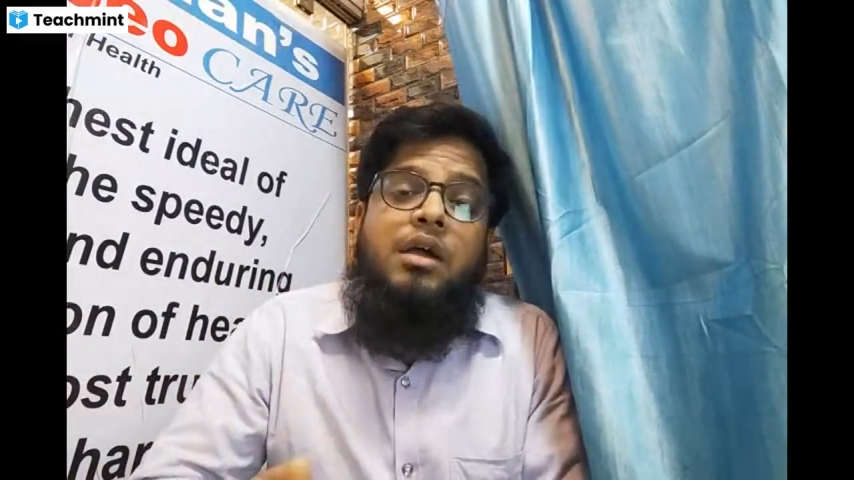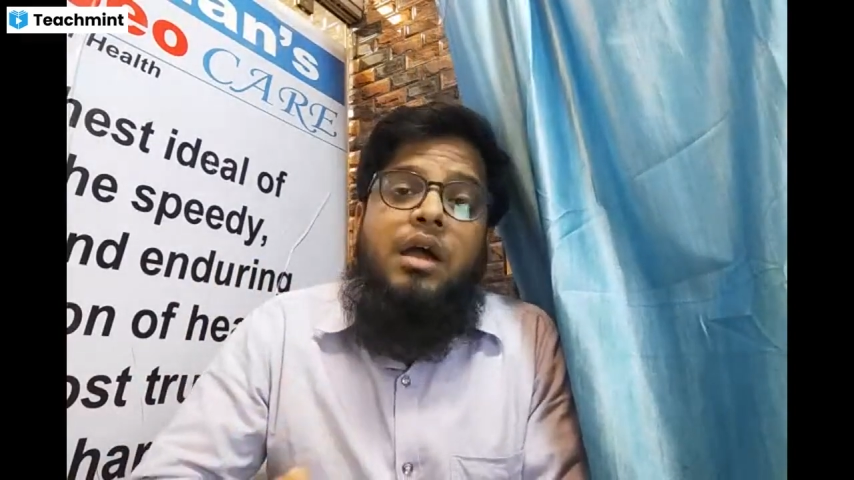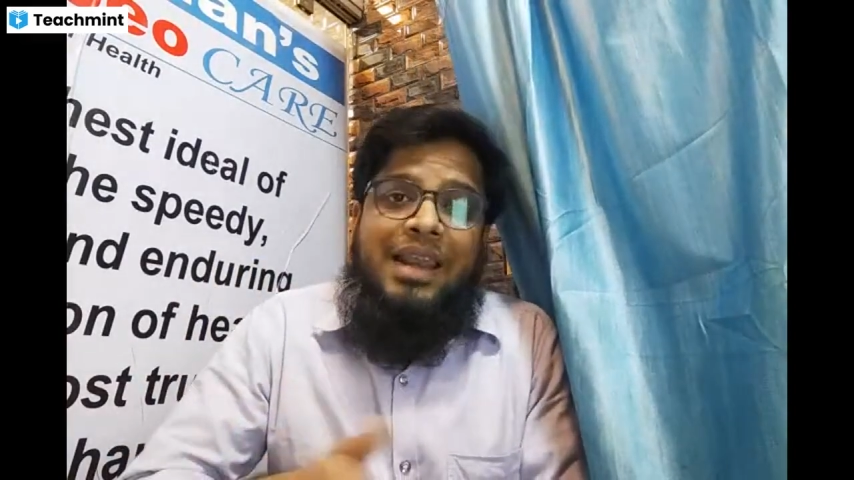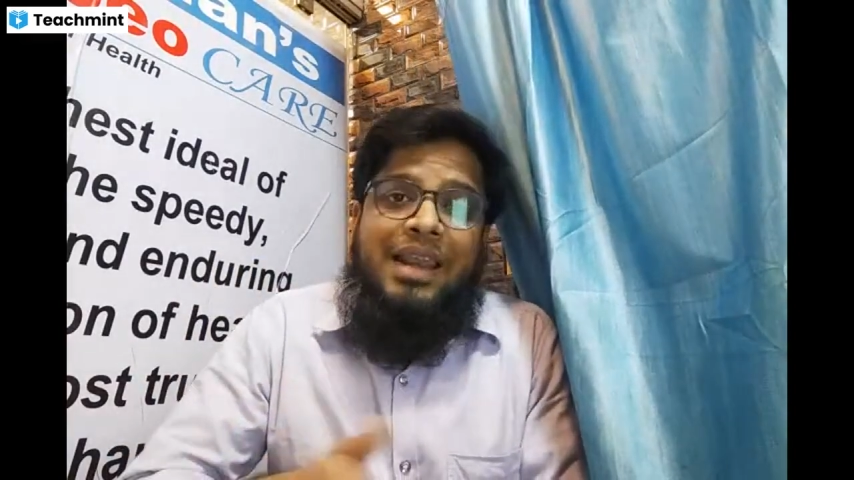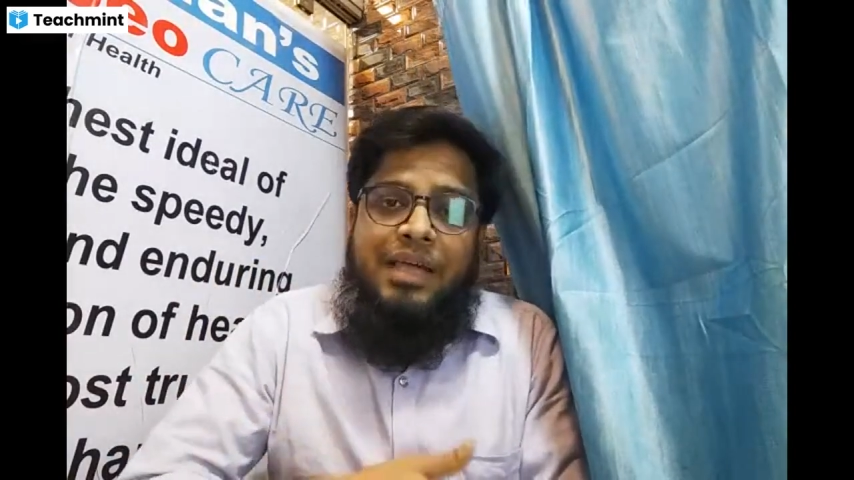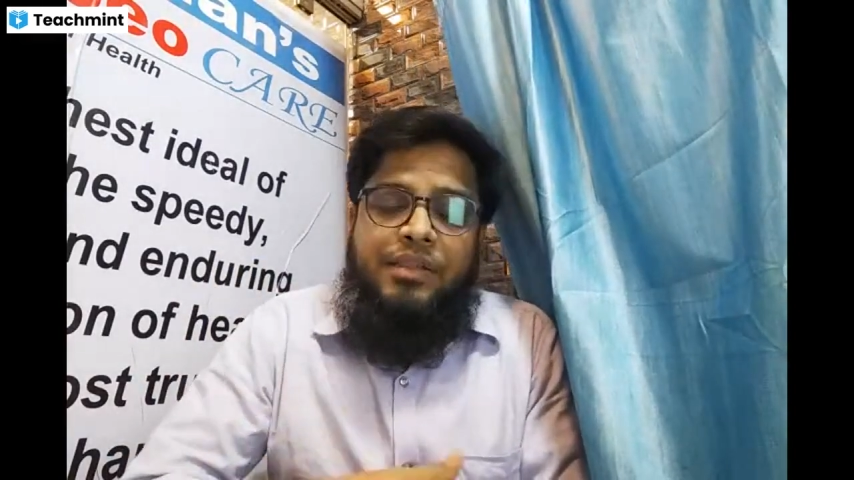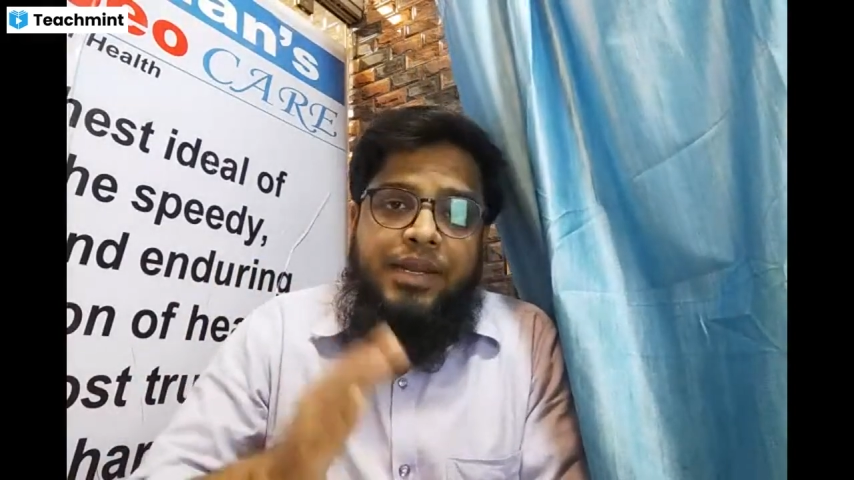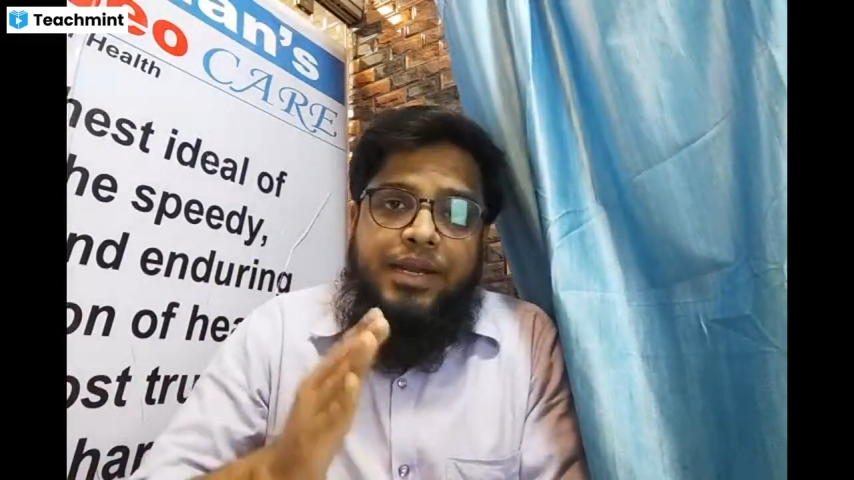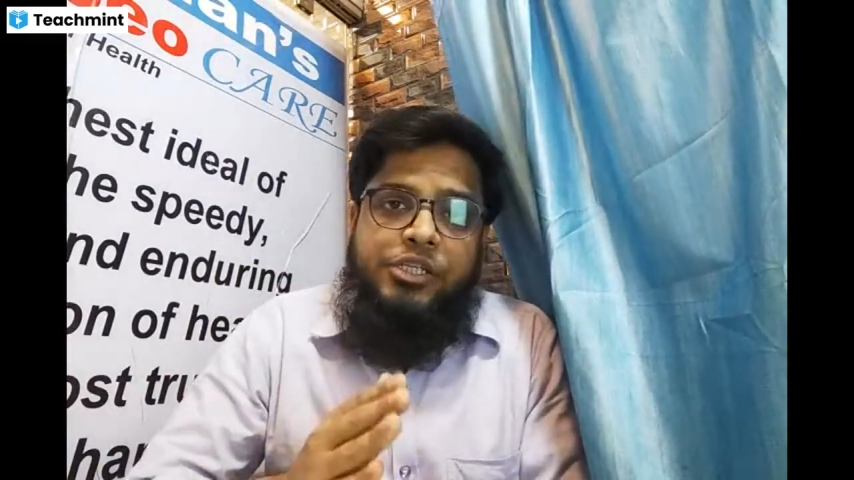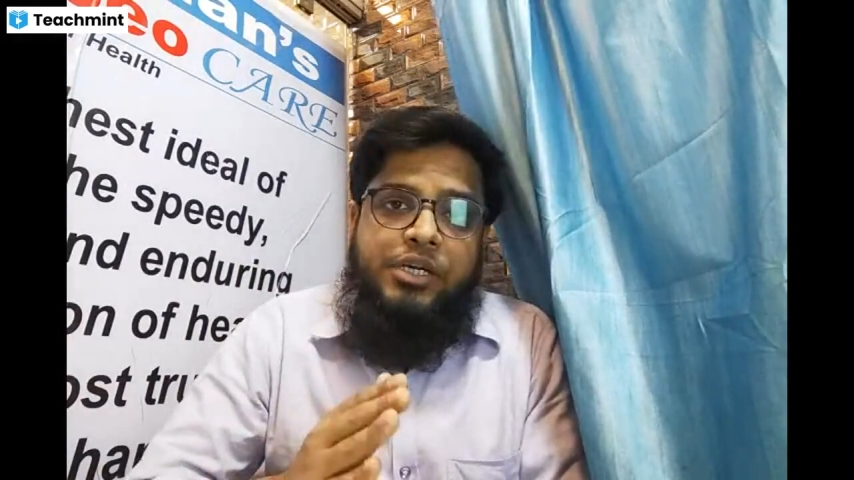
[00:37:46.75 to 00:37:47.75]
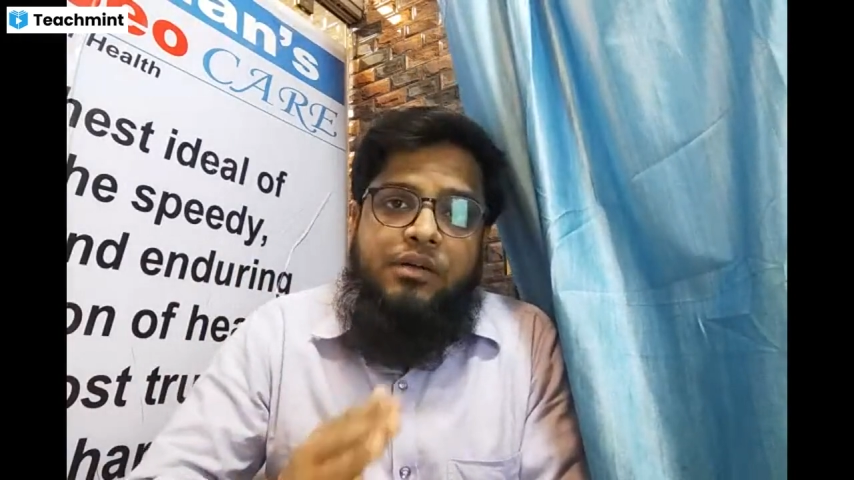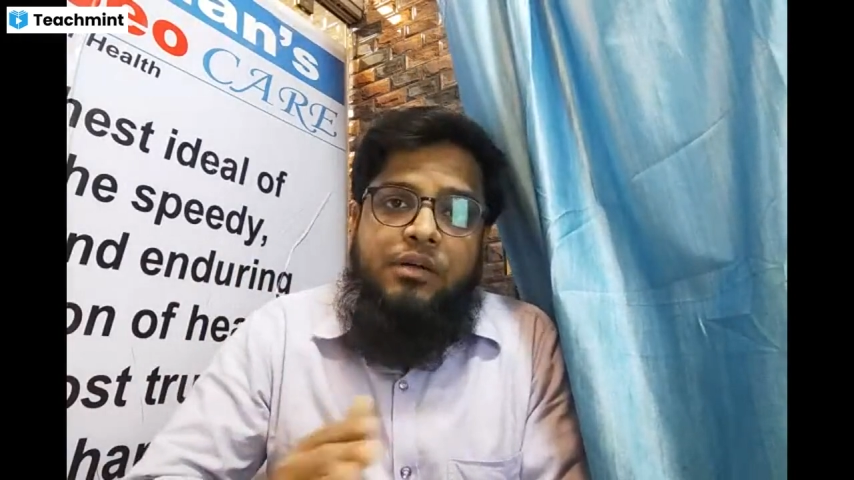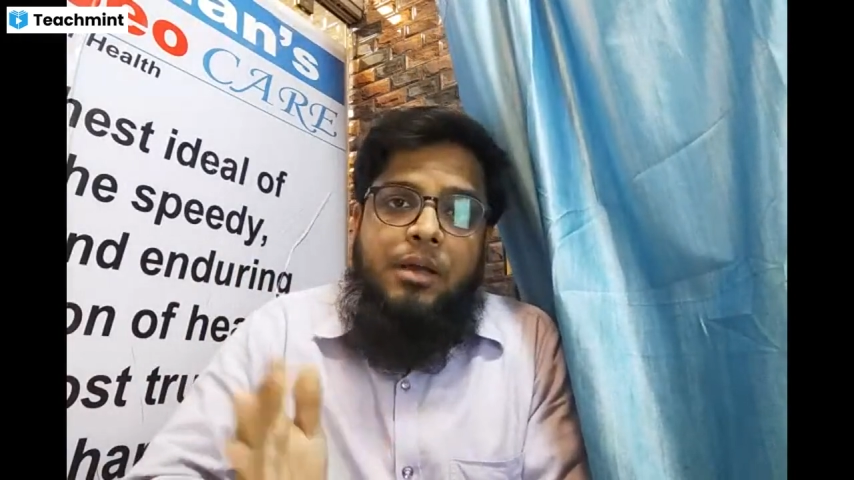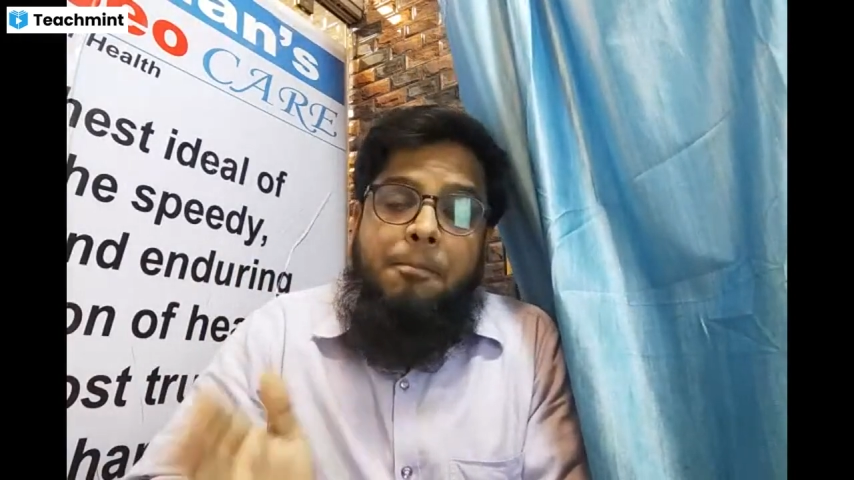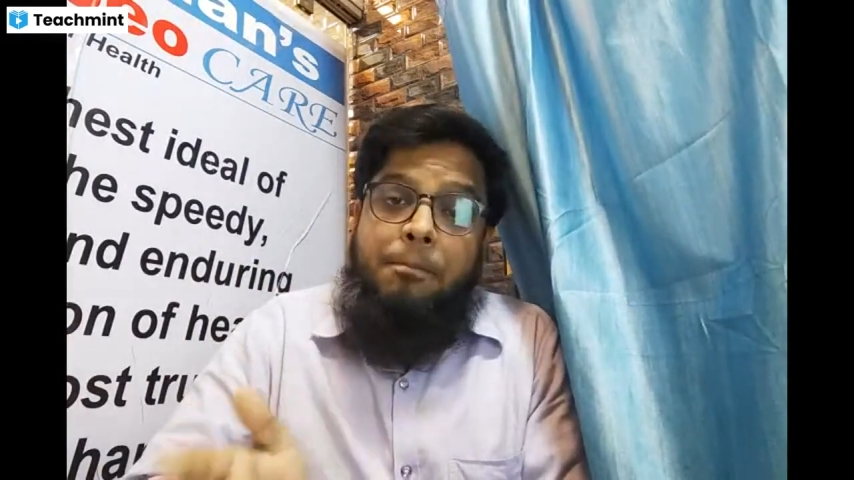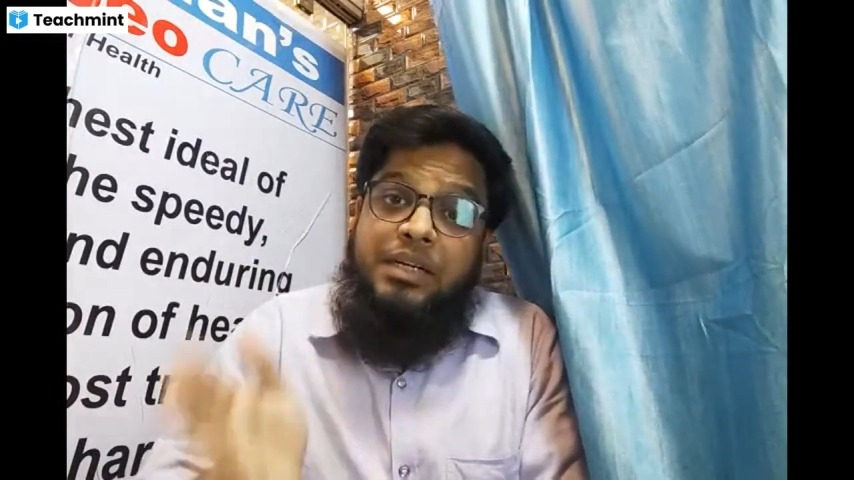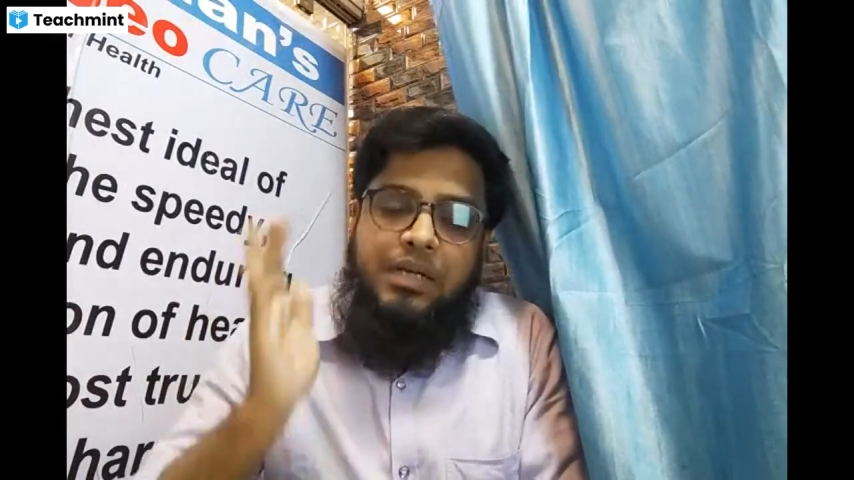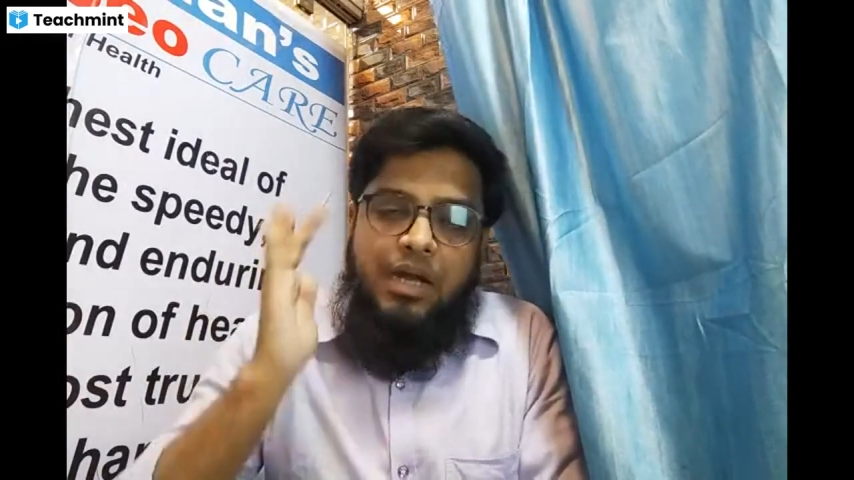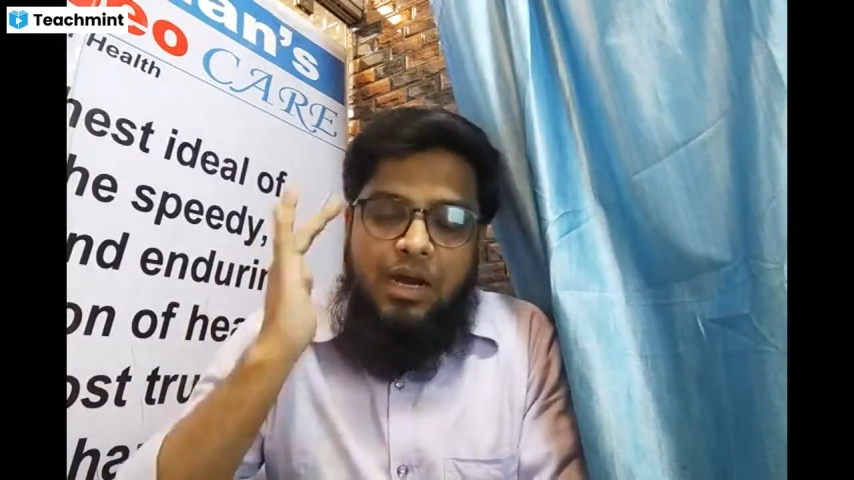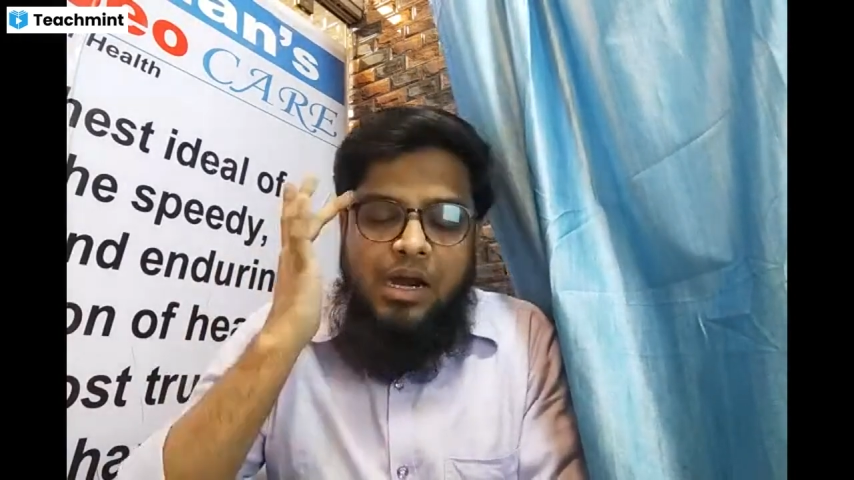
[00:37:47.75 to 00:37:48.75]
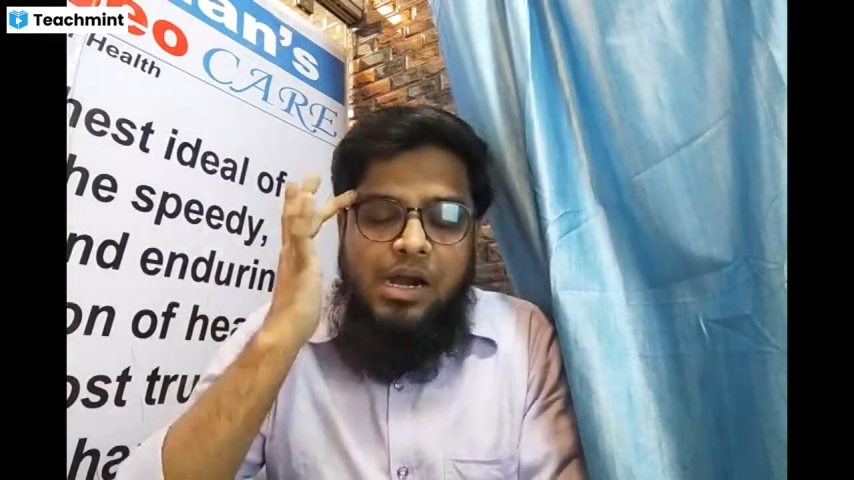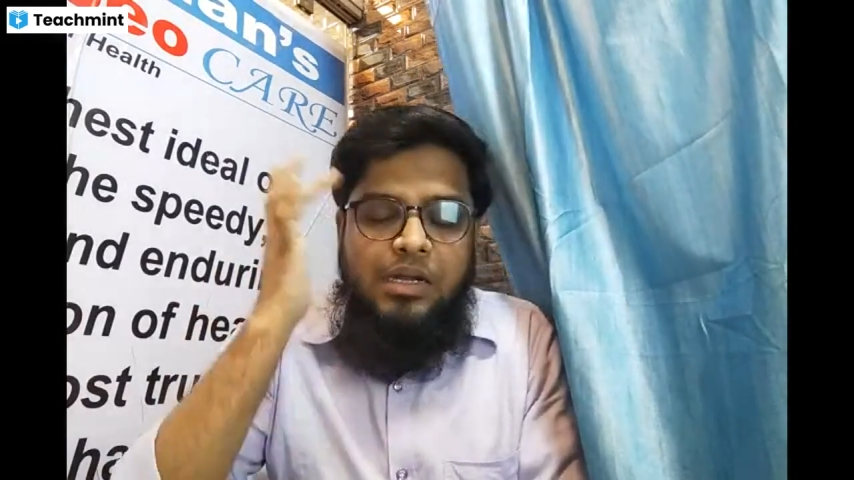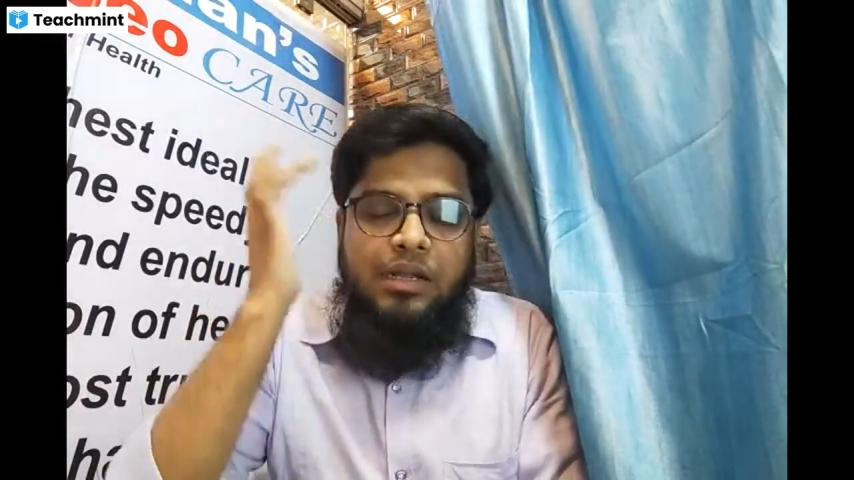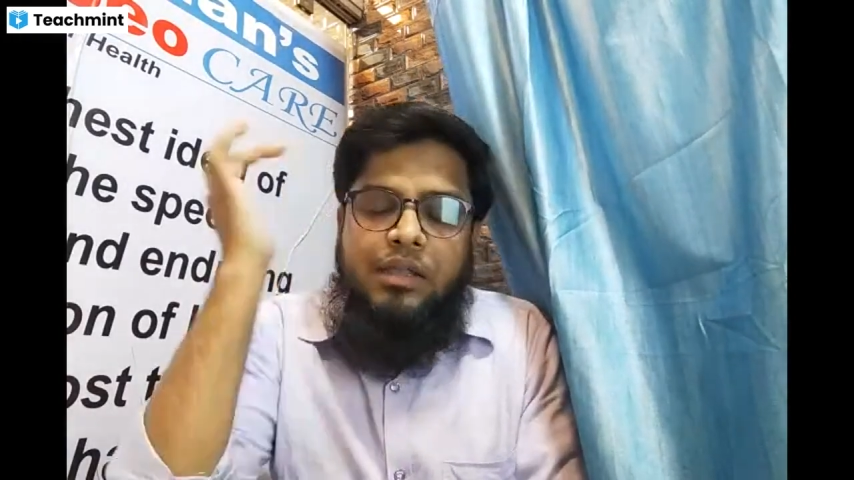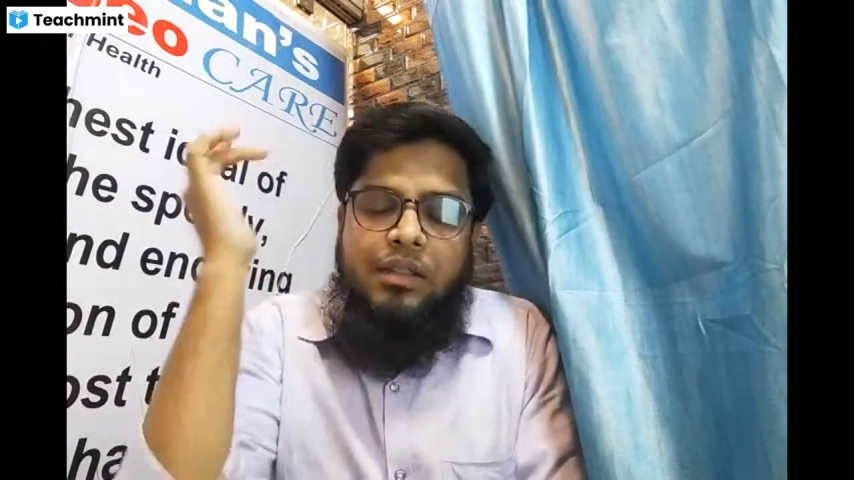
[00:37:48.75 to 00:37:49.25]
a laceration, but a cut,